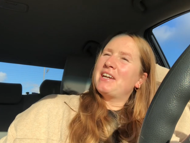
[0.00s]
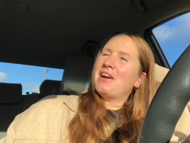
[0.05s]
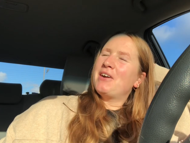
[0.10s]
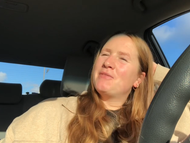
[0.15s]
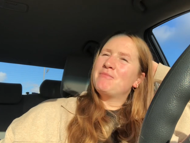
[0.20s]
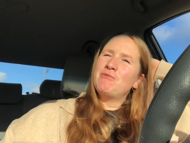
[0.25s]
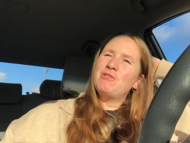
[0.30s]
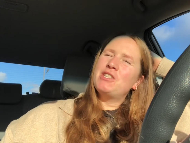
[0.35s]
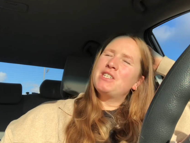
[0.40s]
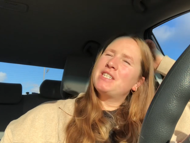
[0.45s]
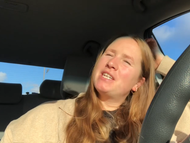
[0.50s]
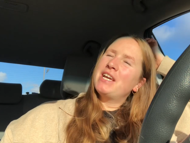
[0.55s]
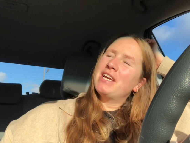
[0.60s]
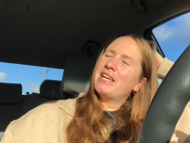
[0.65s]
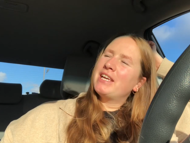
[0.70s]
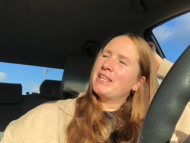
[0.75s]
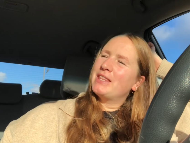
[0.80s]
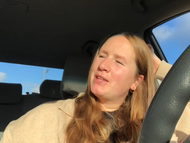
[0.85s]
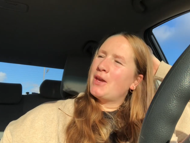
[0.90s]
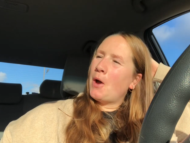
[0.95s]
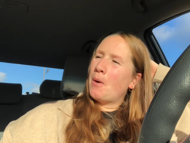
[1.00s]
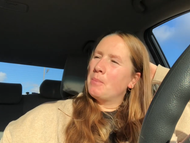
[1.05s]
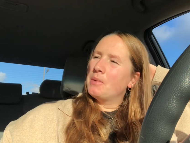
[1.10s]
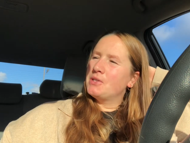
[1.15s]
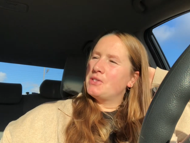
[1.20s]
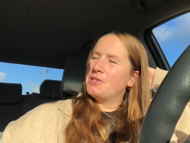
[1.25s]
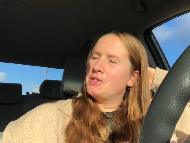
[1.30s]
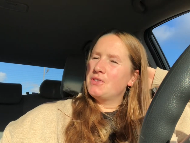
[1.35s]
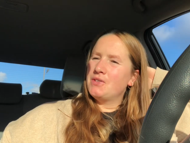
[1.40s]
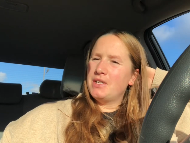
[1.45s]
I'm just taking the
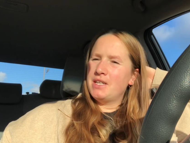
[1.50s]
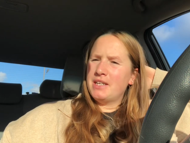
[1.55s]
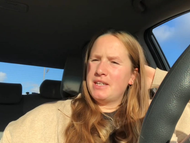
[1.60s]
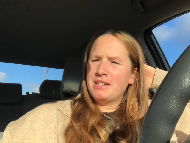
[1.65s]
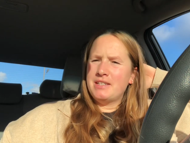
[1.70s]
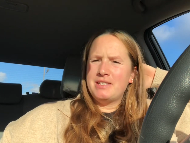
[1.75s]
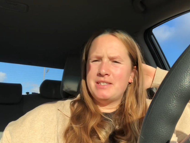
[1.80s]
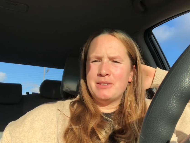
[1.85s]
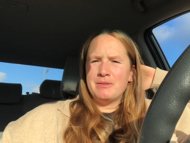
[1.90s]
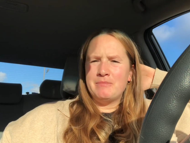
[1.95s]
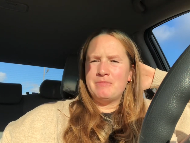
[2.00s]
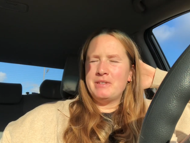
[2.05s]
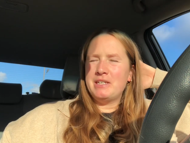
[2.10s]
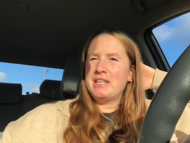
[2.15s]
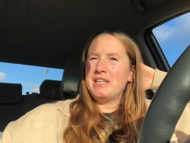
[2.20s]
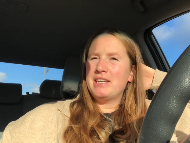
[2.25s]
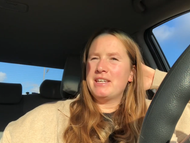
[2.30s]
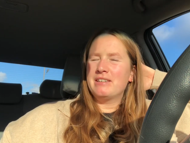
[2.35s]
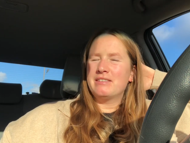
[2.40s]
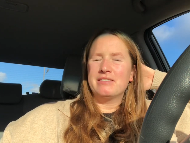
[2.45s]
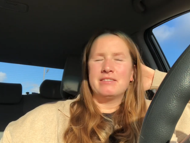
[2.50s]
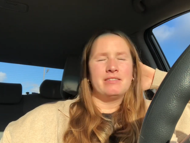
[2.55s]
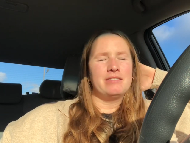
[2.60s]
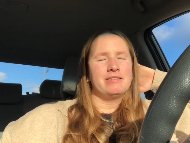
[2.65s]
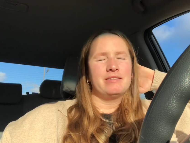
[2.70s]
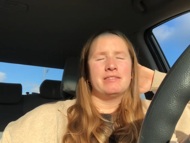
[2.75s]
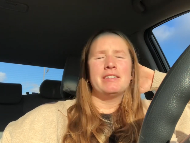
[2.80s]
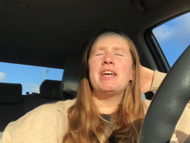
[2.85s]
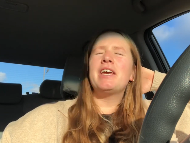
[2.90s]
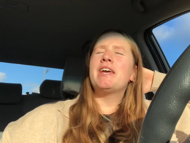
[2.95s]
opportunity to be
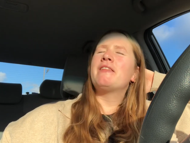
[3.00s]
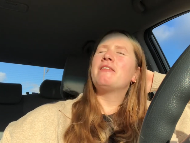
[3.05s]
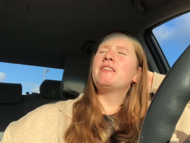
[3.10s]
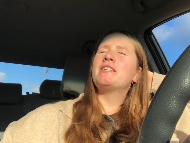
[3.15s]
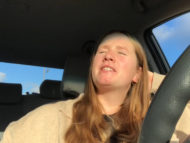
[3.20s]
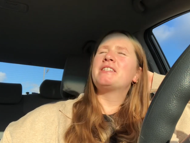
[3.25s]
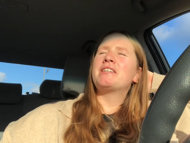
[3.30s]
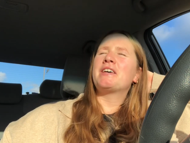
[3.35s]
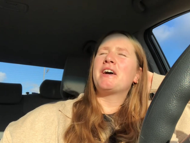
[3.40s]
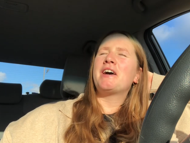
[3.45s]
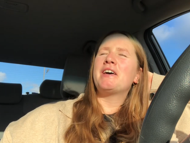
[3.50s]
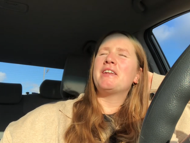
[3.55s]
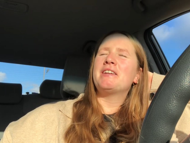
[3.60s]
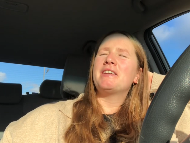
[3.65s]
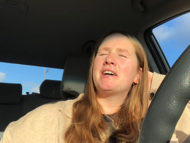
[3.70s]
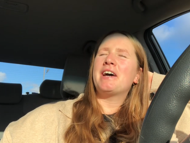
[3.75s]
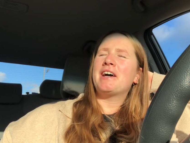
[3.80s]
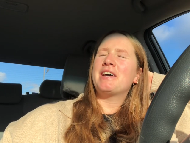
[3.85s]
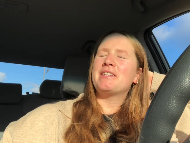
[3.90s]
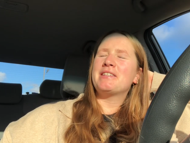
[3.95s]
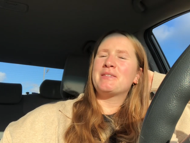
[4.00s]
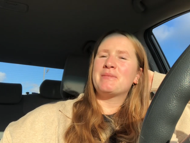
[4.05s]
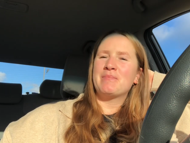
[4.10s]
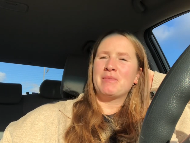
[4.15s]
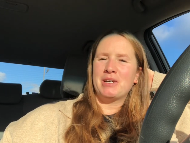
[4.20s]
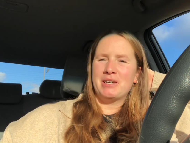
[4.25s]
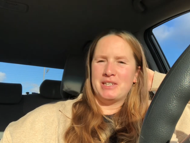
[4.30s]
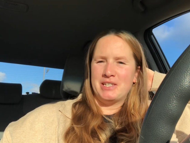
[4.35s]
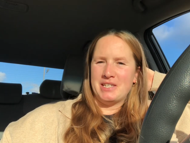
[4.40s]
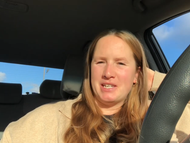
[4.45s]
in the sun as
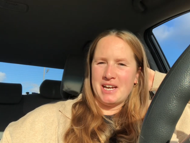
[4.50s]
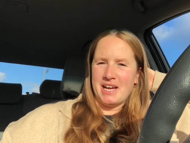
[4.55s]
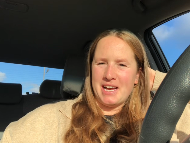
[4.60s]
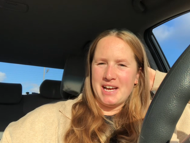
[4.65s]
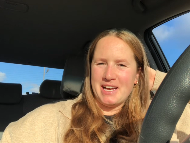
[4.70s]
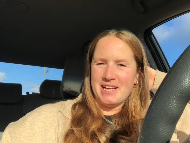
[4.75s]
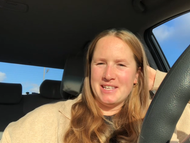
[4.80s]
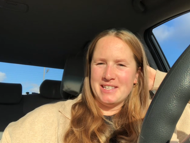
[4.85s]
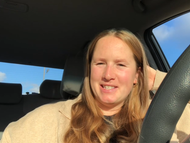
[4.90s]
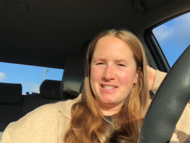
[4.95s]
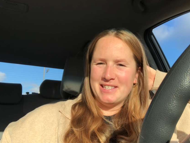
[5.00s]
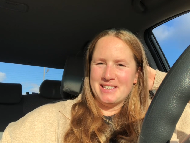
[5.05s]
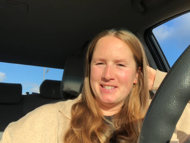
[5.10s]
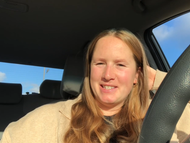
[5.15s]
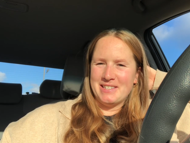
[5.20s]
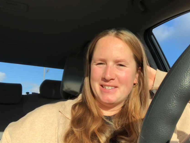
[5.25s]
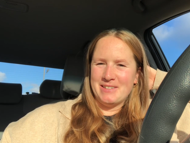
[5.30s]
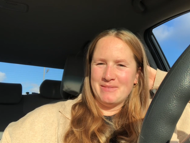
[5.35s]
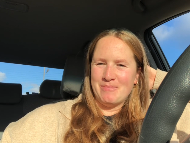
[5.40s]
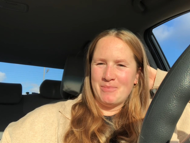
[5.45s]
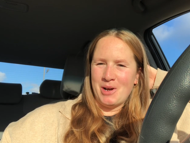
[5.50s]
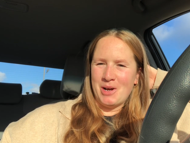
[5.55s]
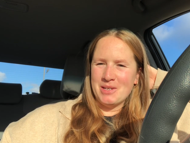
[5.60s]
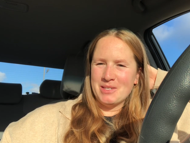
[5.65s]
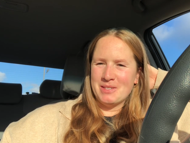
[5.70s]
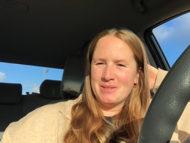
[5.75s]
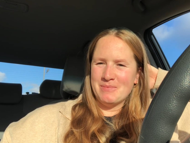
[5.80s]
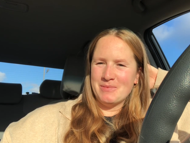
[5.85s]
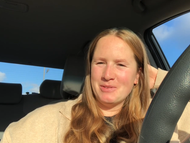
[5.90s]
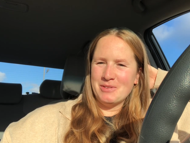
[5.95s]
much as
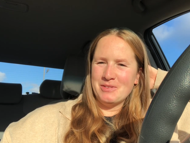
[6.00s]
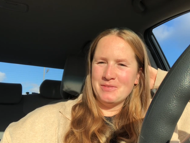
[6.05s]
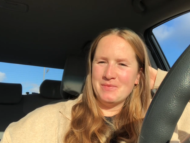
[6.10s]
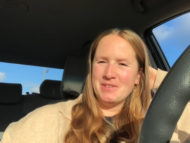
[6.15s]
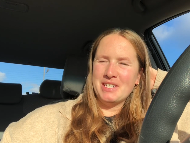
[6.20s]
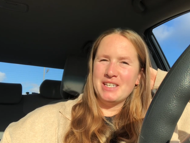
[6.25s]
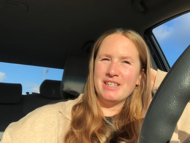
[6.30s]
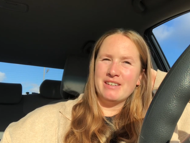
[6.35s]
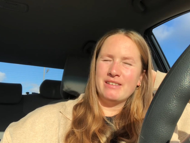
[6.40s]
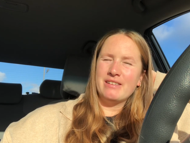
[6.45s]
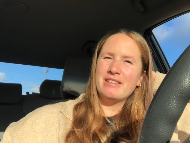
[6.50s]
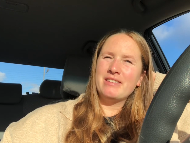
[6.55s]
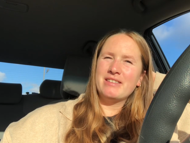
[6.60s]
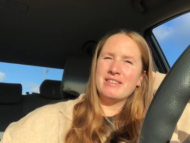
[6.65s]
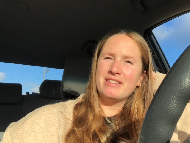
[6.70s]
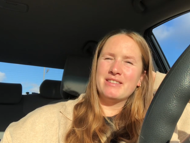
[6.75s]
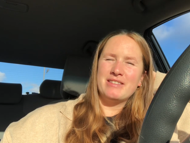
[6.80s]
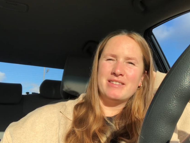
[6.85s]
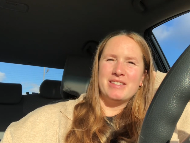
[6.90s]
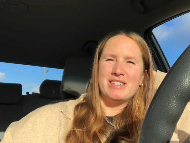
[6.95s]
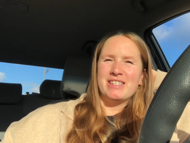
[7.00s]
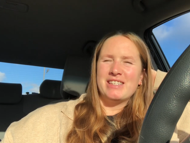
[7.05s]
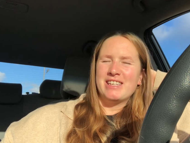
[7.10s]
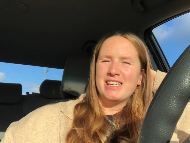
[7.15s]
possible because